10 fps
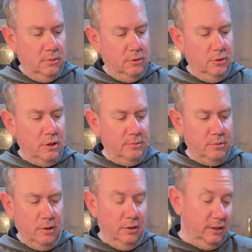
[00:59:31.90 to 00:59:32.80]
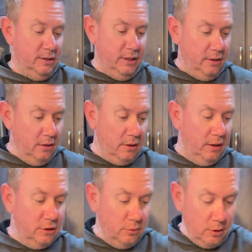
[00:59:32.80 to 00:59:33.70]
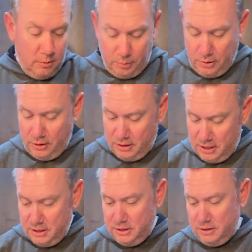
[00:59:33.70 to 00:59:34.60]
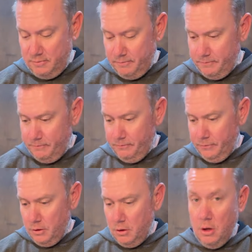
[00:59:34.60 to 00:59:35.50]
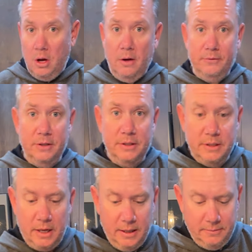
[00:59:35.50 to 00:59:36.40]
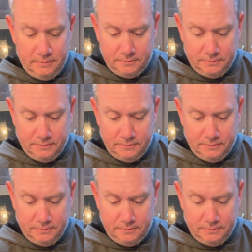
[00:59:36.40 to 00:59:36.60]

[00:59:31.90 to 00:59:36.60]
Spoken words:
2 cups water, that's it. Okay, so we're gonna put this off to the side.